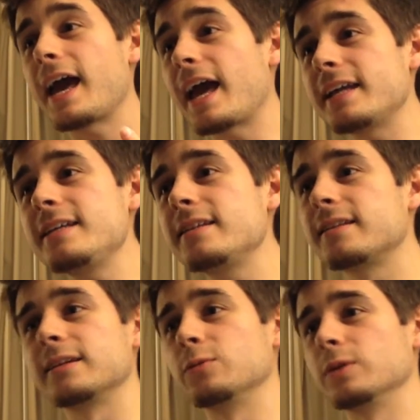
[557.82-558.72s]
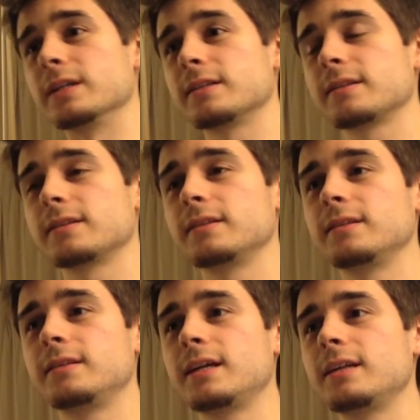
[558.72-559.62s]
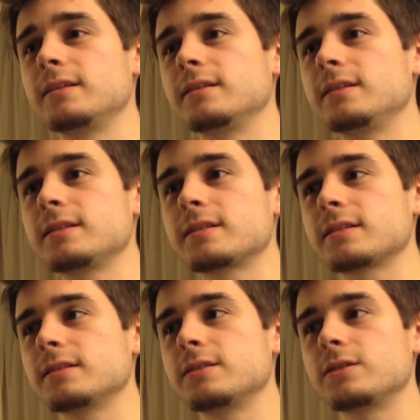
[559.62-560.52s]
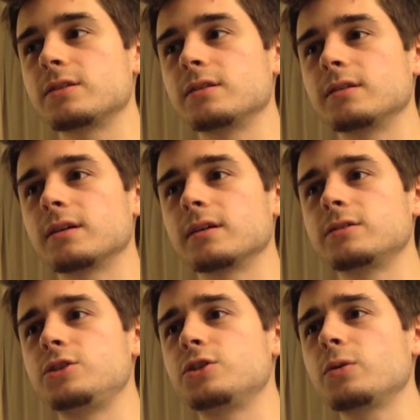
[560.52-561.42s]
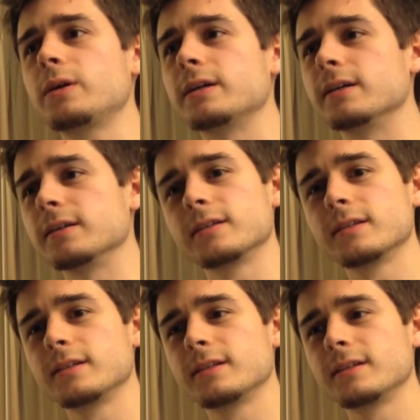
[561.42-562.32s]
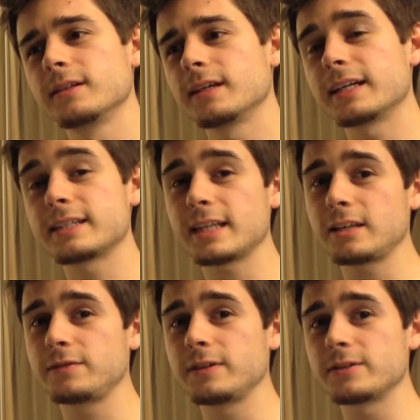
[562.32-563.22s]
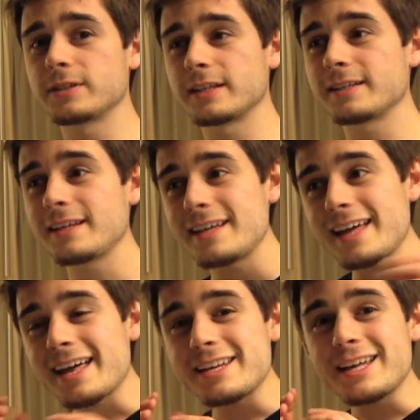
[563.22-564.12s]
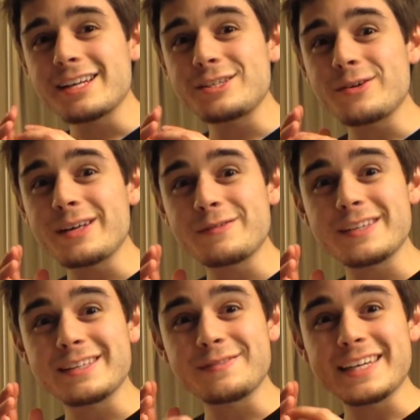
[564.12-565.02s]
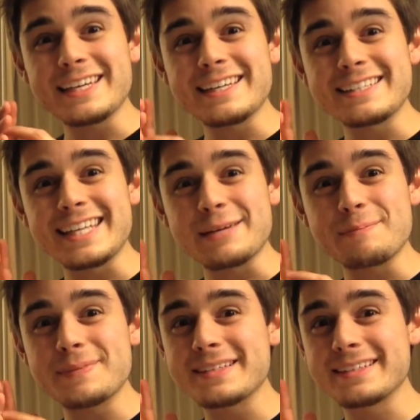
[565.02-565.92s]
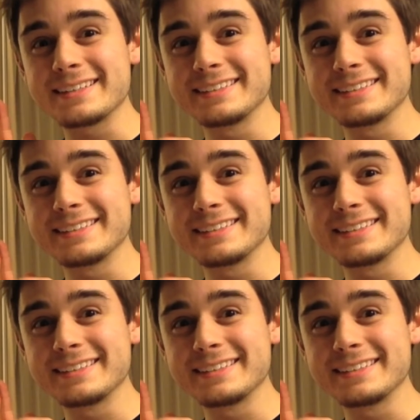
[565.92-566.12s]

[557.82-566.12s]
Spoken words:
anything with, then this is a joy. As Salad Finger says, a joy for the fingertips.